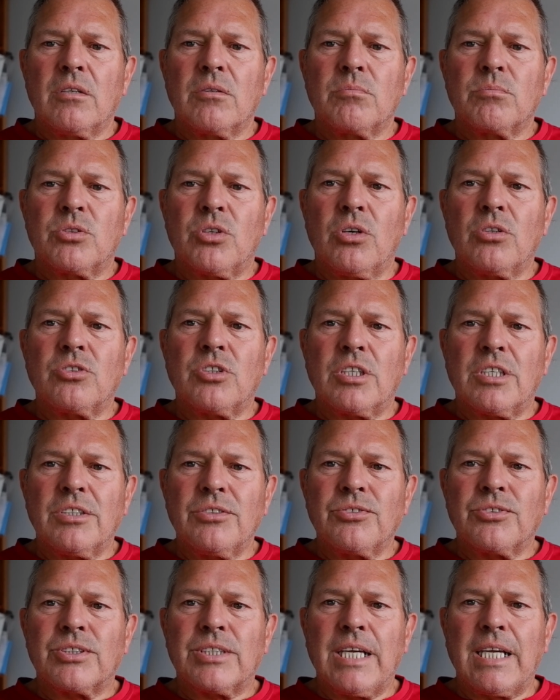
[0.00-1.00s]
So as you
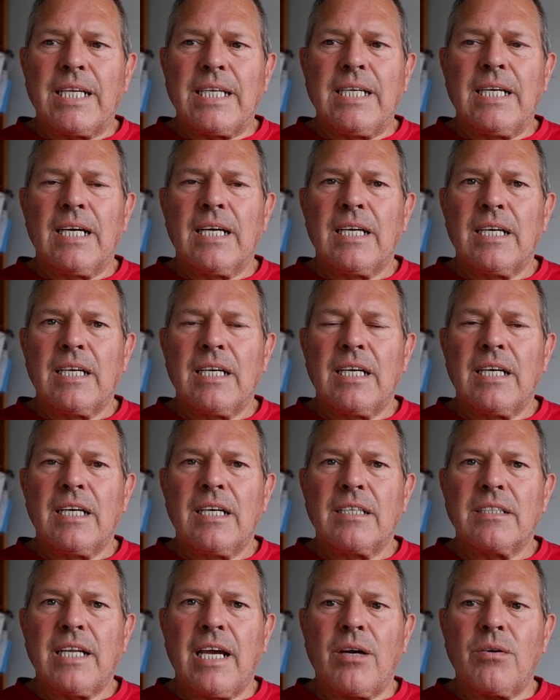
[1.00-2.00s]
can see,
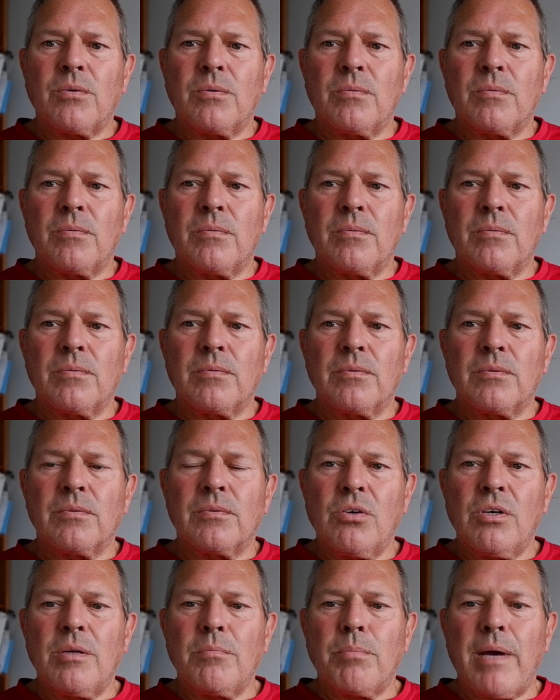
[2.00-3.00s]
now
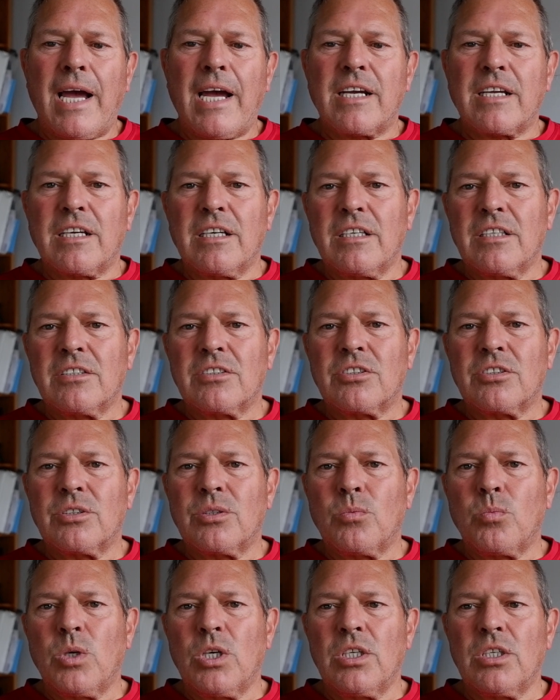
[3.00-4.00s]
going back to the
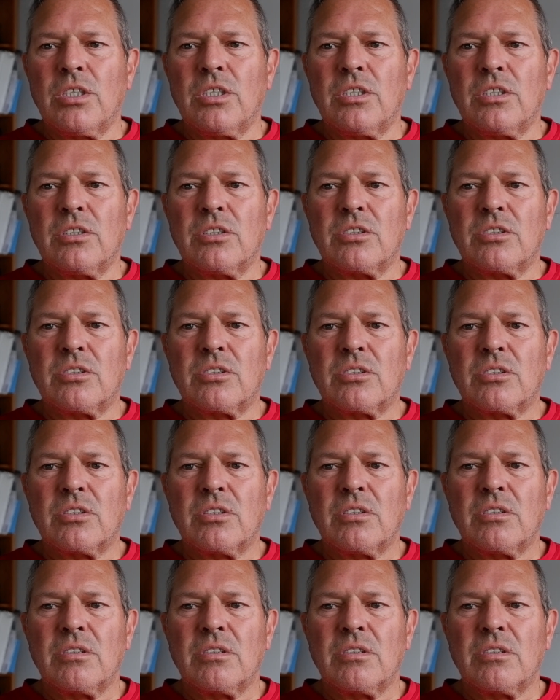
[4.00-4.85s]
words,